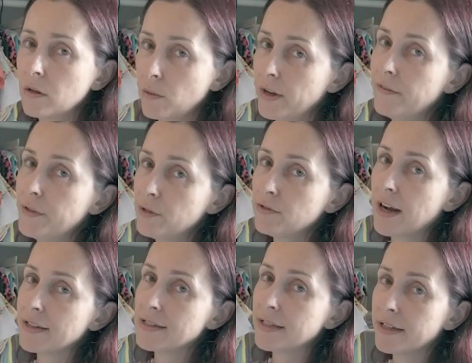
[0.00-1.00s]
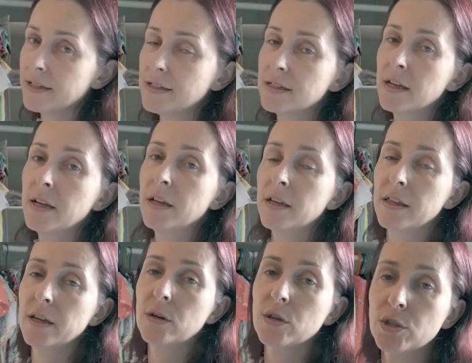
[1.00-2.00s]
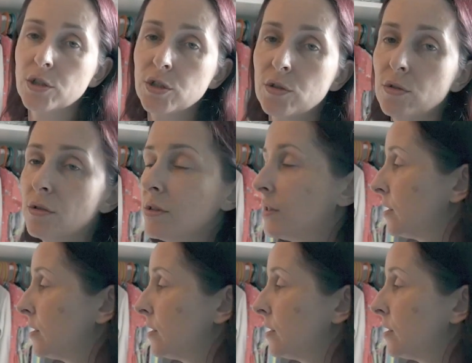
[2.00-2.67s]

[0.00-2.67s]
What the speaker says: quite a few dresses. They got shorts